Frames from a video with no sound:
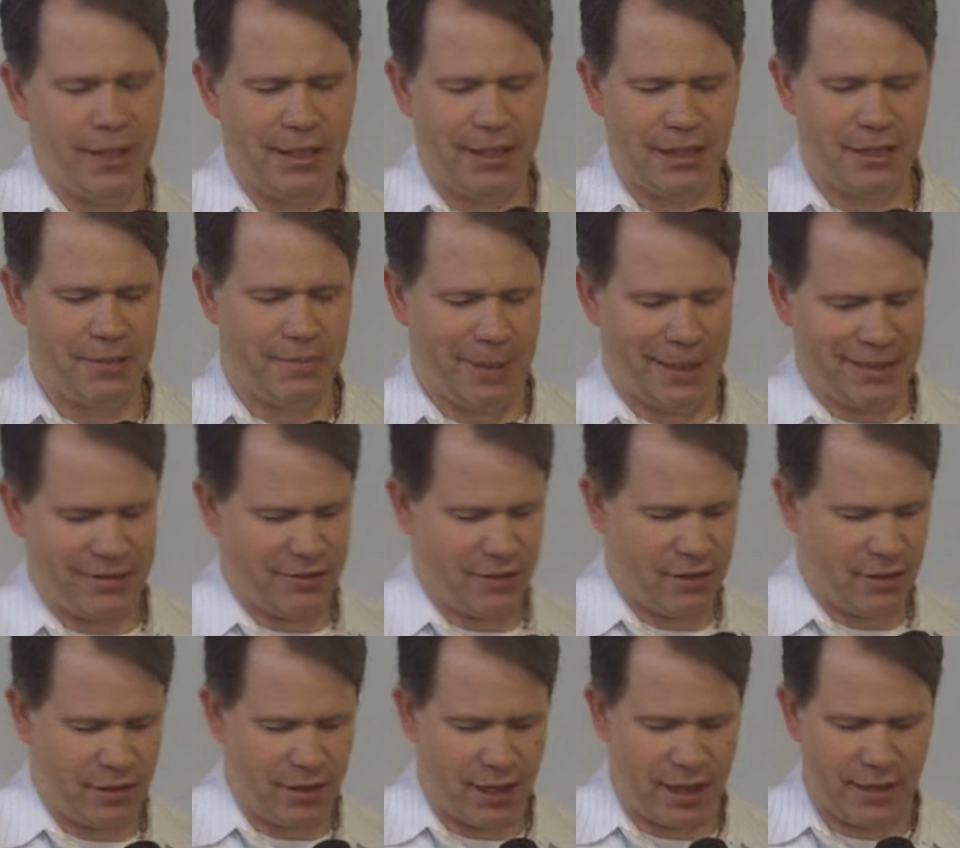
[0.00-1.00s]
and the space
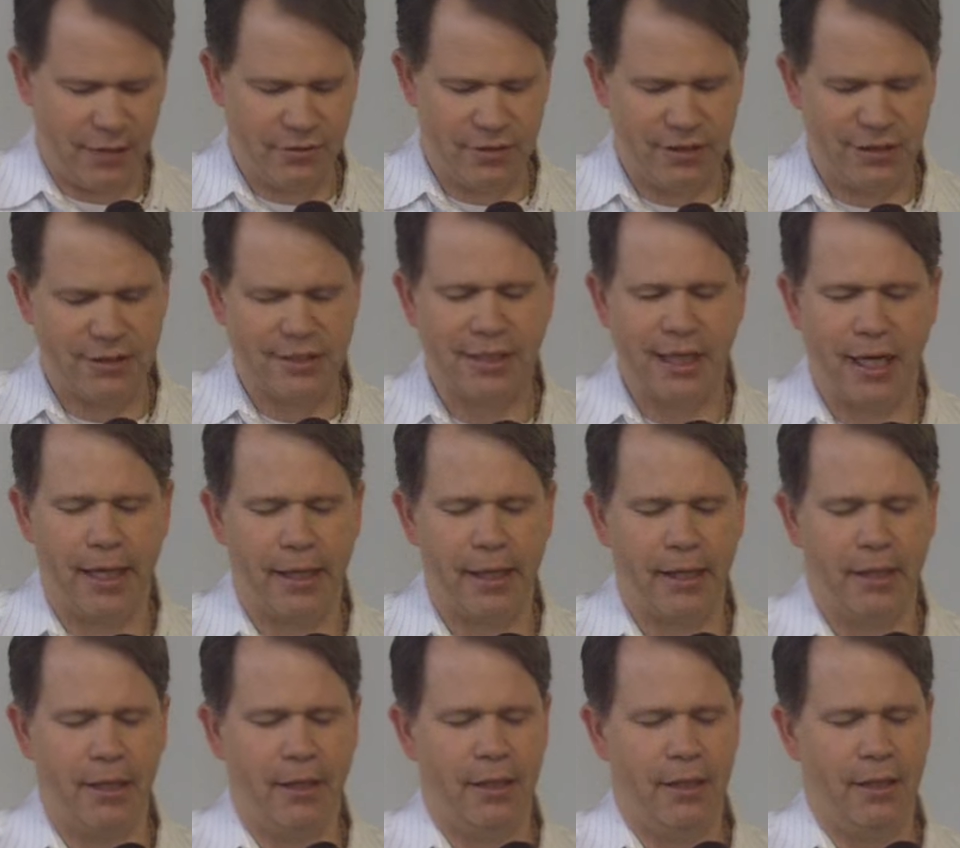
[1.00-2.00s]
in our lives to
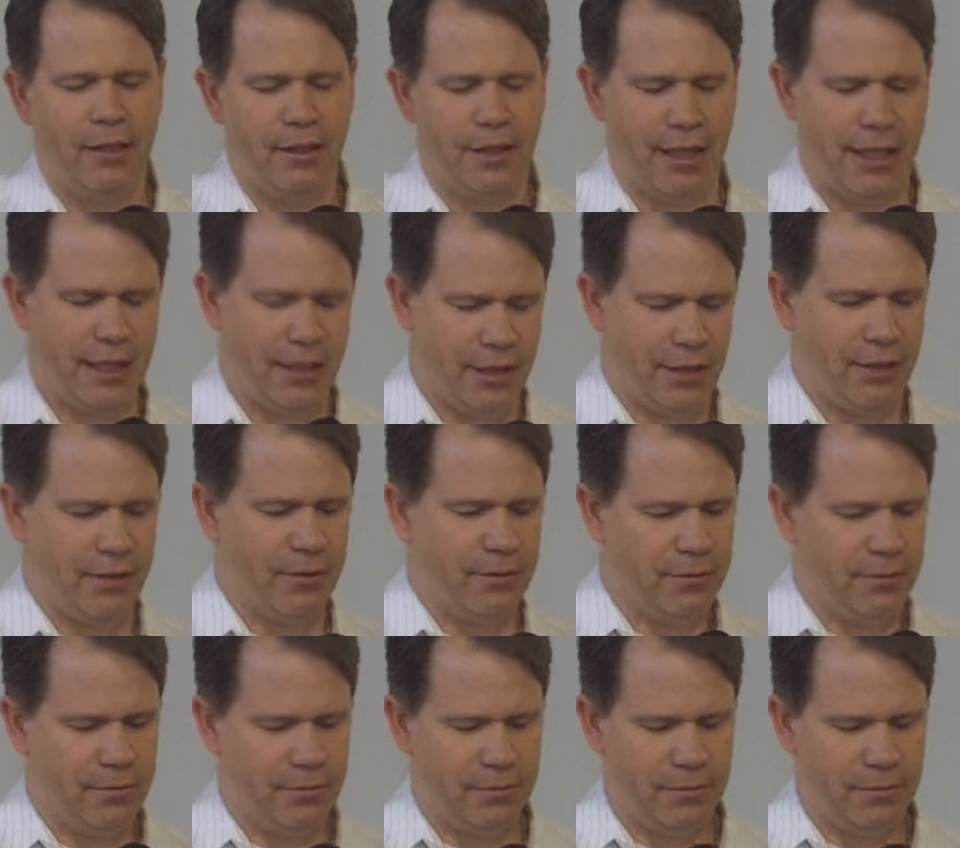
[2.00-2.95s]
say thank you,